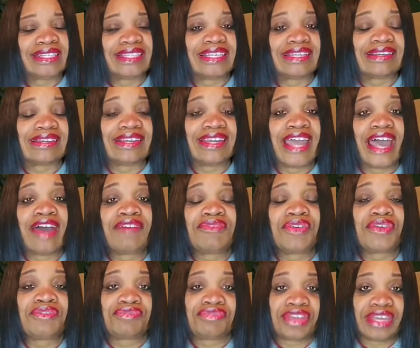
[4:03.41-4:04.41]
to
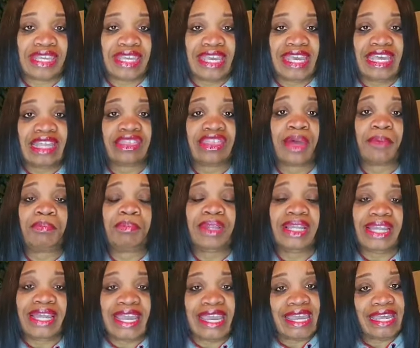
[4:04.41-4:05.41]
never forget the
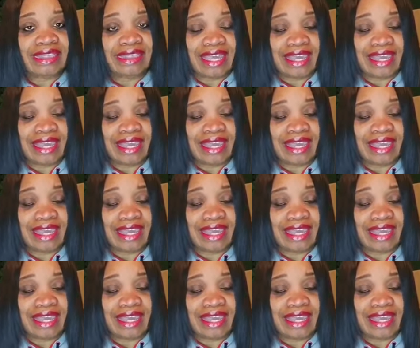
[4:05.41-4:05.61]
plan